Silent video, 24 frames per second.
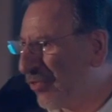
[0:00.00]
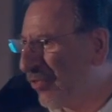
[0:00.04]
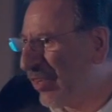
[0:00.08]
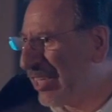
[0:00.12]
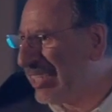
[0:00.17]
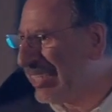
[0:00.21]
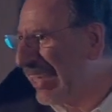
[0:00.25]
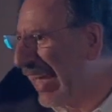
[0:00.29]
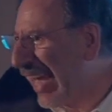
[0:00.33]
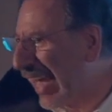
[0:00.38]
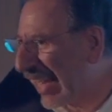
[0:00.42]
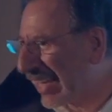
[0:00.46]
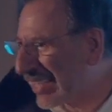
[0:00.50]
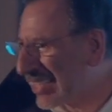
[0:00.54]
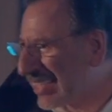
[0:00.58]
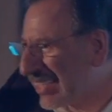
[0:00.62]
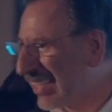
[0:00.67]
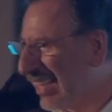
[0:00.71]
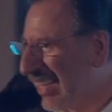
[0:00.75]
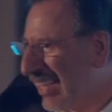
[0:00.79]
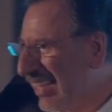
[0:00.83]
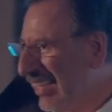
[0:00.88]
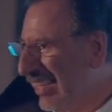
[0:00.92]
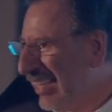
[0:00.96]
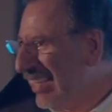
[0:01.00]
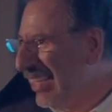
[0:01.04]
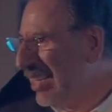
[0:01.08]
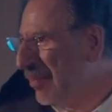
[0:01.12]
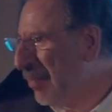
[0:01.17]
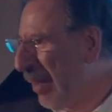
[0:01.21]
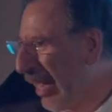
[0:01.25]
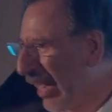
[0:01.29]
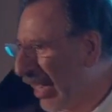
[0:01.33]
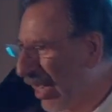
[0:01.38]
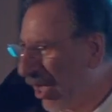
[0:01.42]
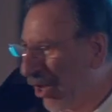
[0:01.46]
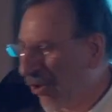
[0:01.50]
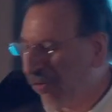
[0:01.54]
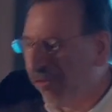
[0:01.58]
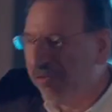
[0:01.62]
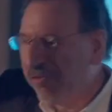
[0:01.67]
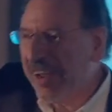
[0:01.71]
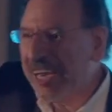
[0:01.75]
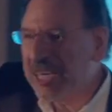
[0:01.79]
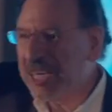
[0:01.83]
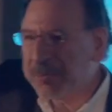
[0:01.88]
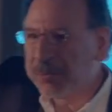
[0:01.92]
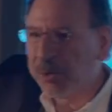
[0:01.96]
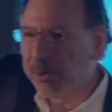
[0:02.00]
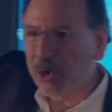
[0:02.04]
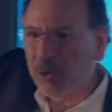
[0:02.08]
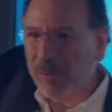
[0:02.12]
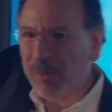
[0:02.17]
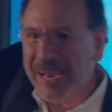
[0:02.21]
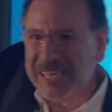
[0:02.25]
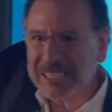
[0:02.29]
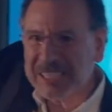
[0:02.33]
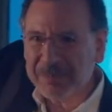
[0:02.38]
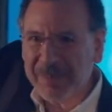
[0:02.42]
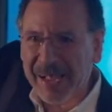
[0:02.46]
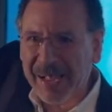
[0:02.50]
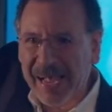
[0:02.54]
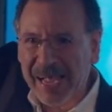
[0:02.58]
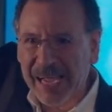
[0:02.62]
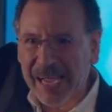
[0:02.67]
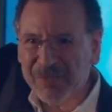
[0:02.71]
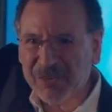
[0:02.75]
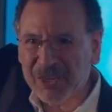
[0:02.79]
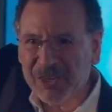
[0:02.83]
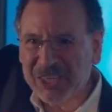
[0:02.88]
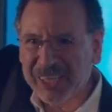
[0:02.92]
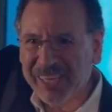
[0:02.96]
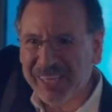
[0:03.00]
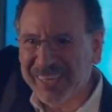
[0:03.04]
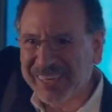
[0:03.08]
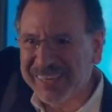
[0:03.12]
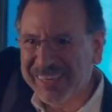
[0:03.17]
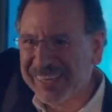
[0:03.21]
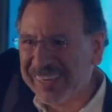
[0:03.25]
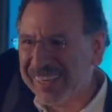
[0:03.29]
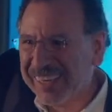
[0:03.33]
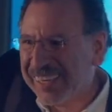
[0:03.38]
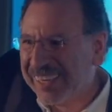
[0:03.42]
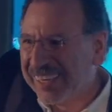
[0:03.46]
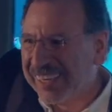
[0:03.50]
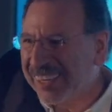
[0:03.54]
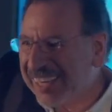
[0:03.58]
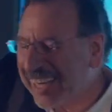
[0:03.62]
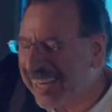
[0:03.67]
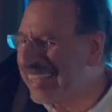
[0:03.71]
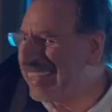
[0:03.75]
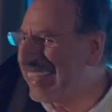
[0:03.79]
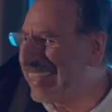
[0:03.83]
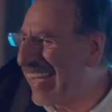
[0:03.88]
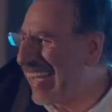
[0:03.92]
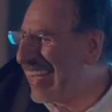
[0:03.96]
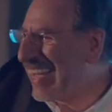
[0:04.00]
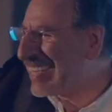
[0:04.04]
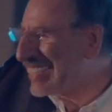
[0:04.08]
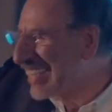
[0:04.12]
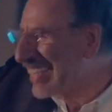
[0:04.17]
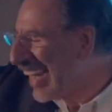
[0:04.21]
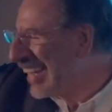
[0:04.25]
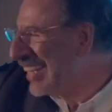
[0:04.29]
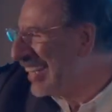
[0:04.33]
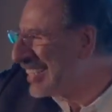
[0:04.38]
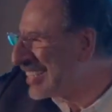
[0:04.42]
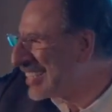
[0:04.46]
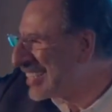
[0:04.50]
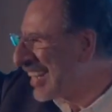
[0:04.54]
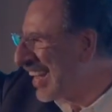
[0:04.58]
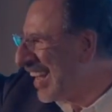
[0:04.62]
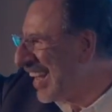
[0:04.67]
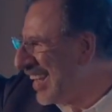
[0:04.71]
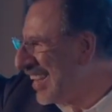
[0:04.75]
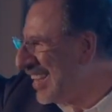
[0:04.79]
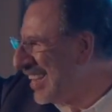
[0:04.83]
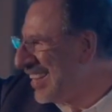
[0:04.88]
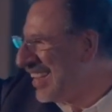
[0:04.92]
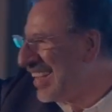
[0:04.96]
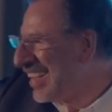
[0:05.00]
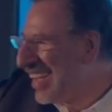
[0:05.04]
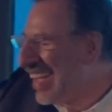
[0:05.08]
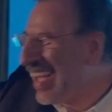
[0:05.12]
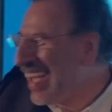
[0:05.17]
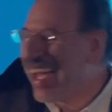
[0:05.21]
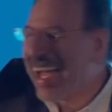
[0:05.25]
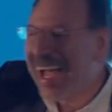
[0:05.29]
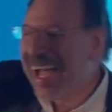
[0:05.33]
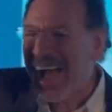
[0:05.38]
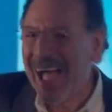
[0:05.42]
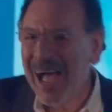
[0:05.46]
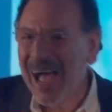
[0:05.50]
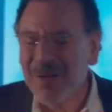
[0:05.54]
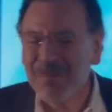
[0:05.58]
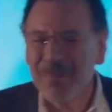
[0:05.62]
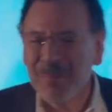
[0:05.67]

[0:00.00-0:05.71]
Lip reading: for text, email, Facebook? Raise them high if you did. Look at that. Is that insane? How